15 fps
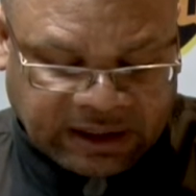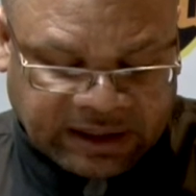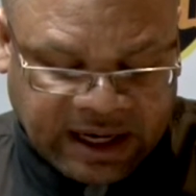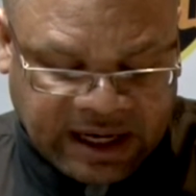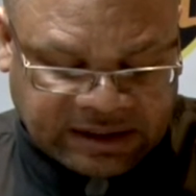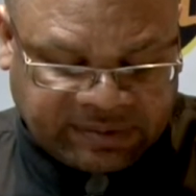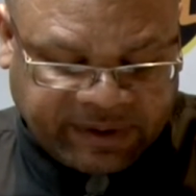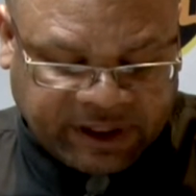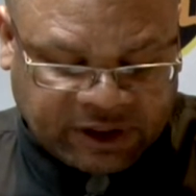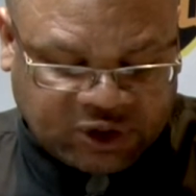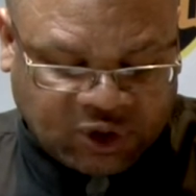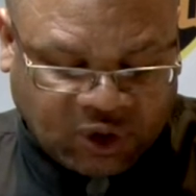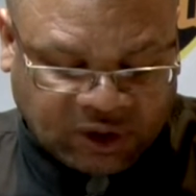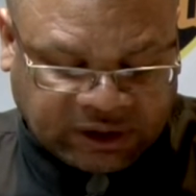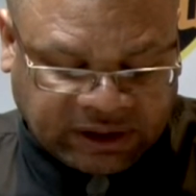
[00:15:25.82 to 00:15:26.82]
There has been a
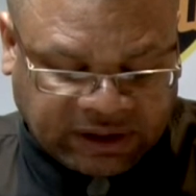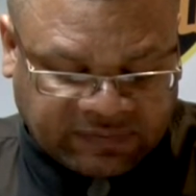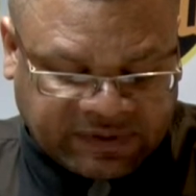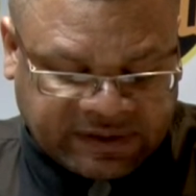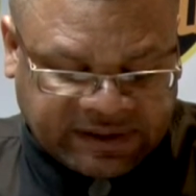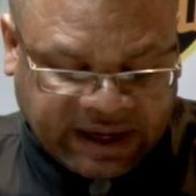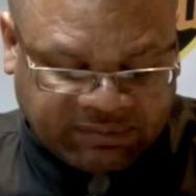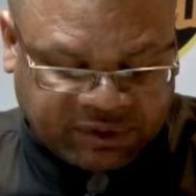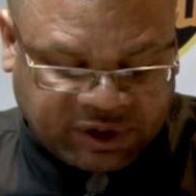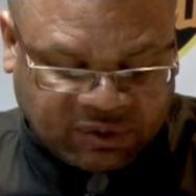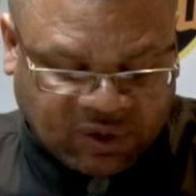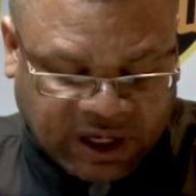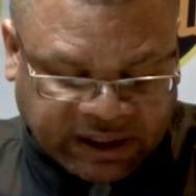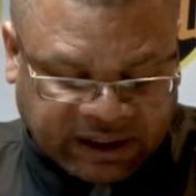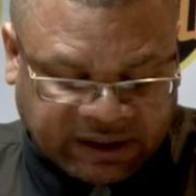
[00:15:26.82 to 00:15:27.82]
total of
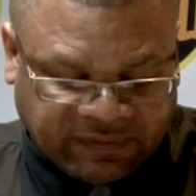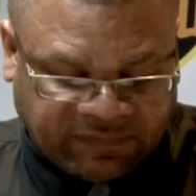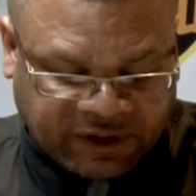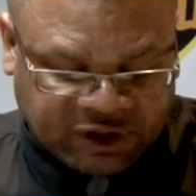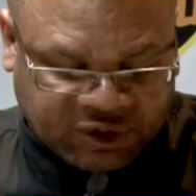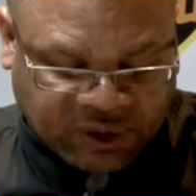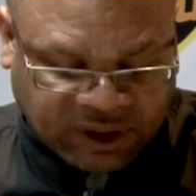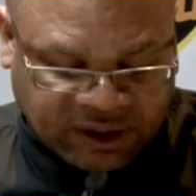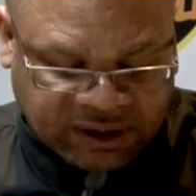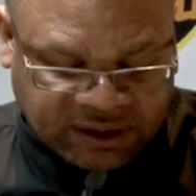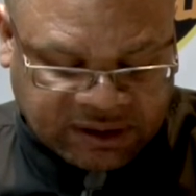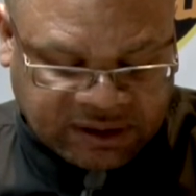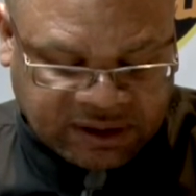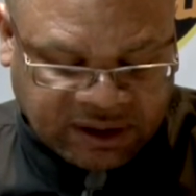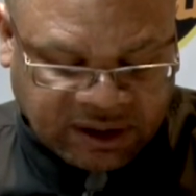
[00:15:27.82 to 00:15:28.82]
71
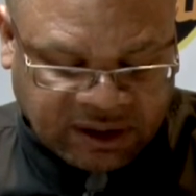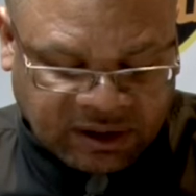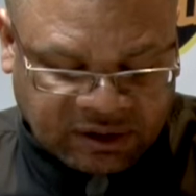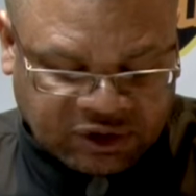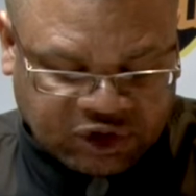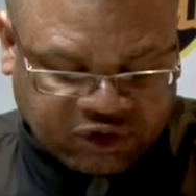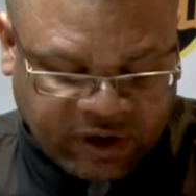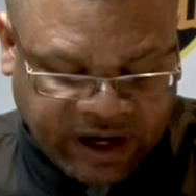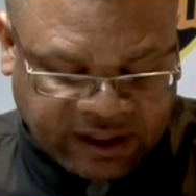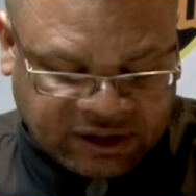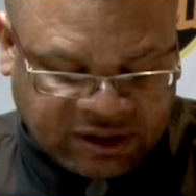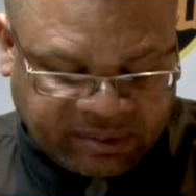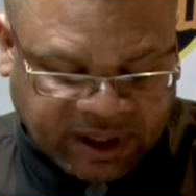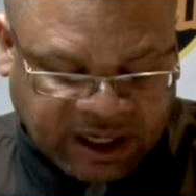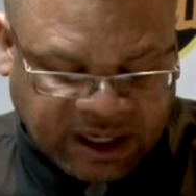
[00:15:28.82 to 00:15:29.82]
individuals
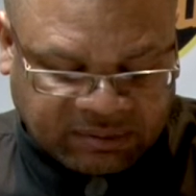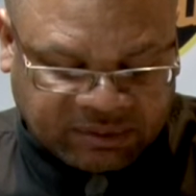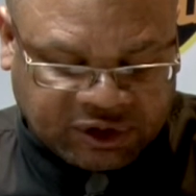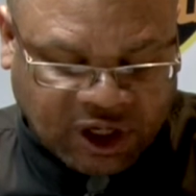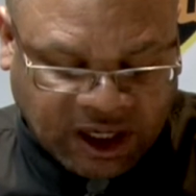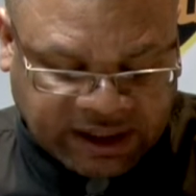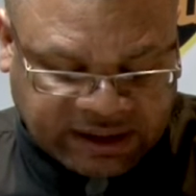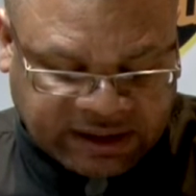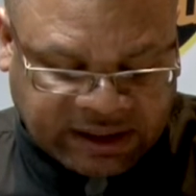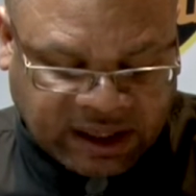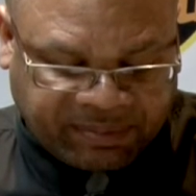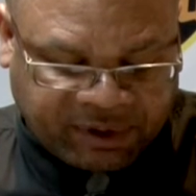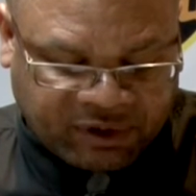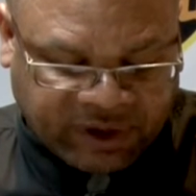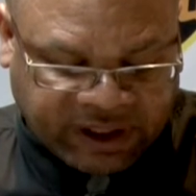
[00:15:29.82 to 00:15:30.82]
trained to become taxi
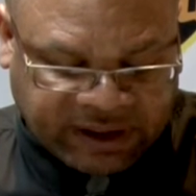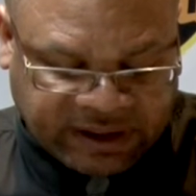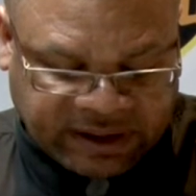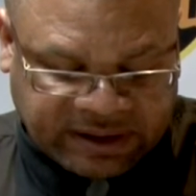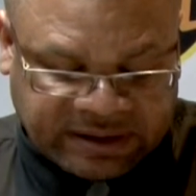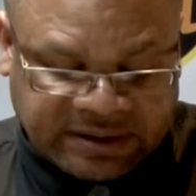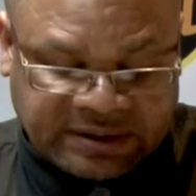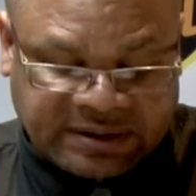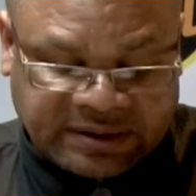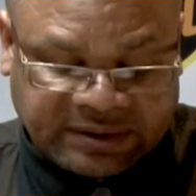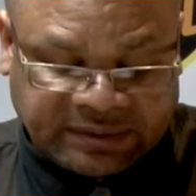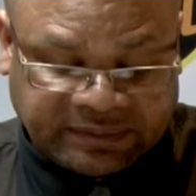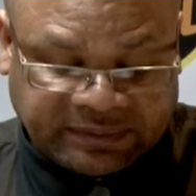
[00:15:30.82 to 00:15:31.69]
operators.